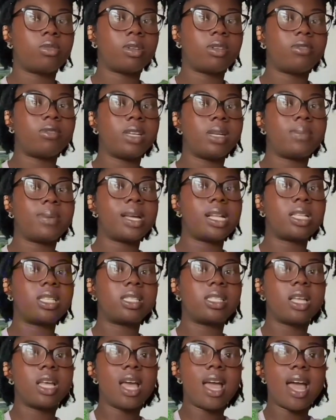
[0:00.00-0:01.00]
ruffly
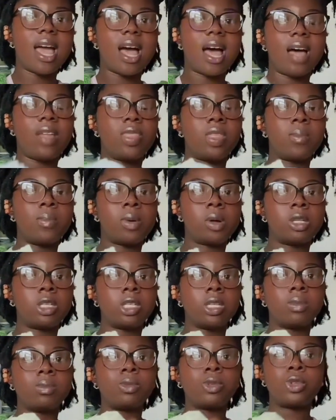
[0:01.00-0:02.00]
bits at the
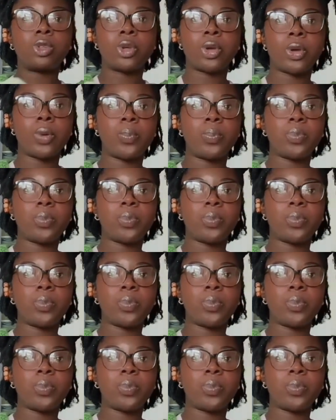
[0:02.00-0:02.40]
bottom, so